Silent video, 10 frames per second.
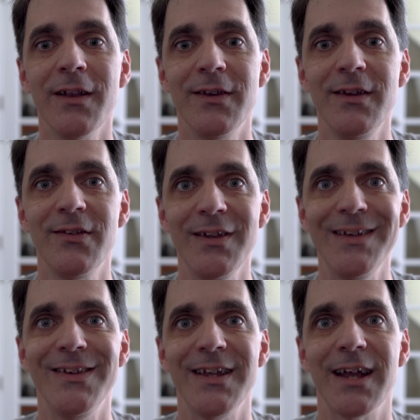
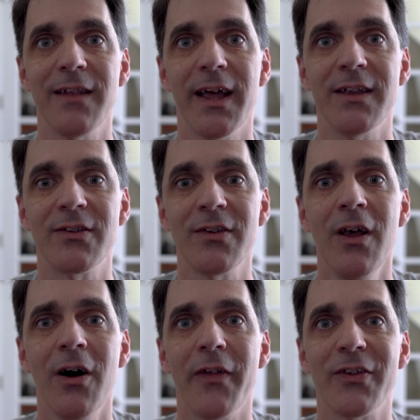DC-DN
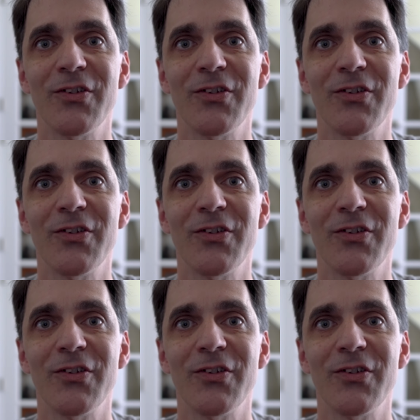lens on the